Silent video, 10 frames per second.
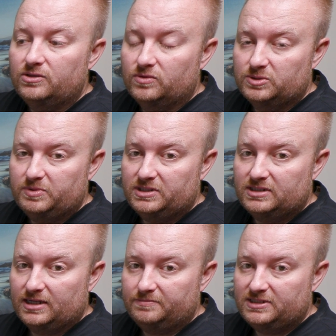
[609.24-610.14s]
USB
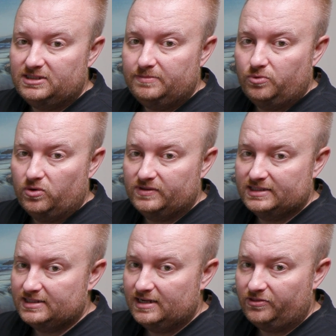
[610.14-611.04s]
Type C port.
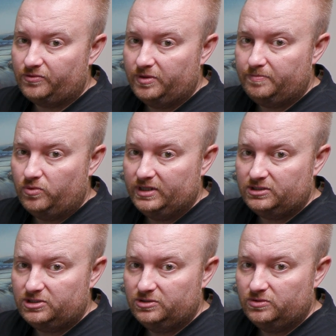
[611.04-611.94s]
That's not a
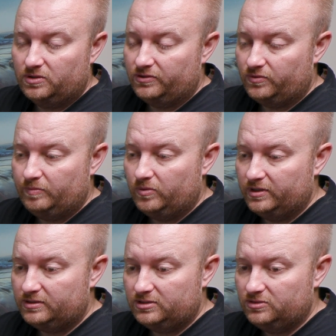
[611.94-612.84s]
3.2 or
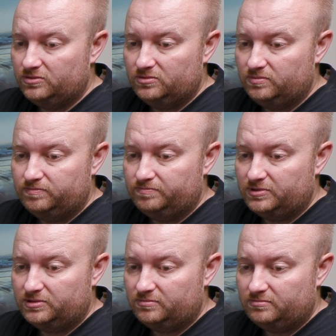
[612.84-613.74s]
3.2
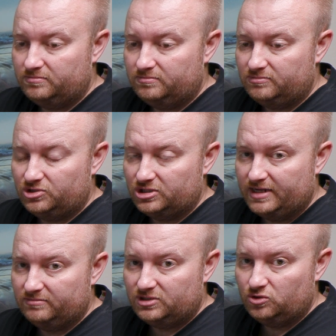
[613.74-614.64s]

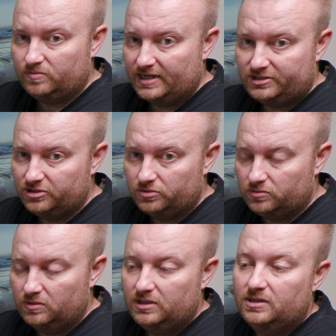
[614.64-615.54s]
Gen
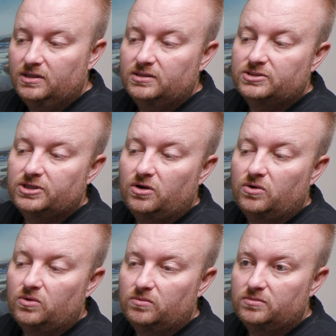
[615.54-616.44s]
2x2.
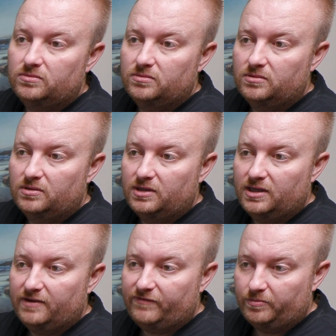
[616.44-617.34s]
So
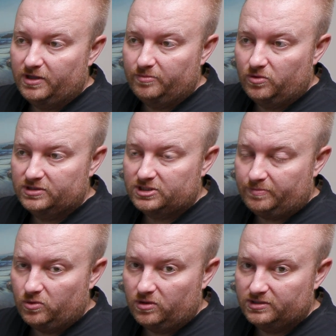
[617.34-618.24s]
if your motherboard
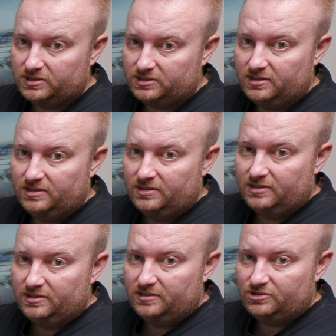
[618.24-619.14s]
supports
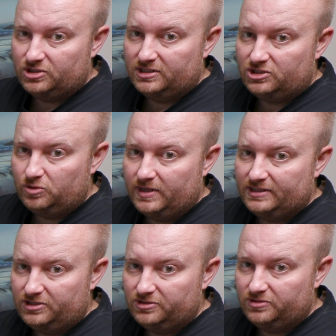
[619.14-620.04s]
Gen
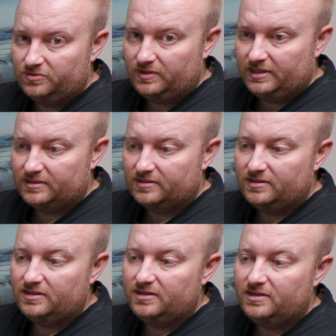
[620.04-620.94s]

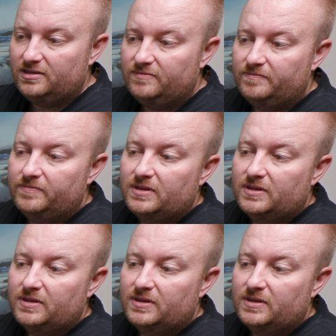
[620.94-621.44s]
2x2